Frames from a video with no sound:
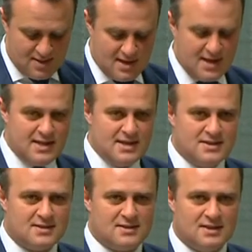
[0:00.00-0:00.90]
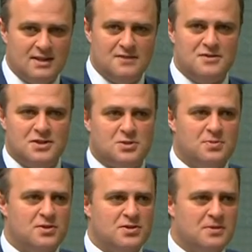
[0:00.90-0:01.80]
It is the lived
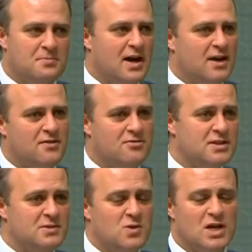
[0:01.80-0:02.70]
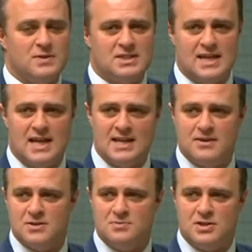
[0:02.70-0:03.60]
experience, and part of the reason why we stand
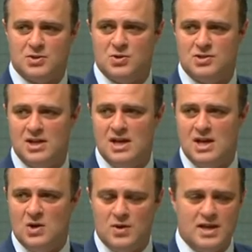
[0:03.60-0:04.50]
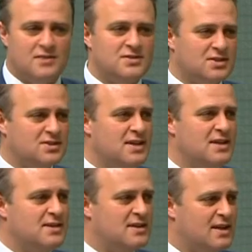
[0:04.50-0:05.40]
here is because we have
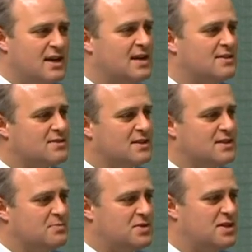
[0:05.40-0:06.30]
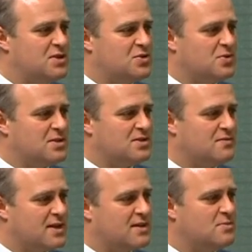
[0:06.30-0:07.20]
succeeded in harnessing the potential that's
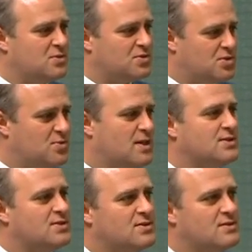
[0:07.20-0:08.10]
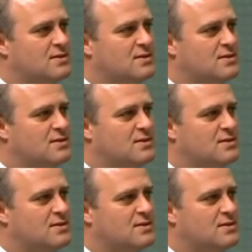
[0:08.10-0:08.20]
available to us.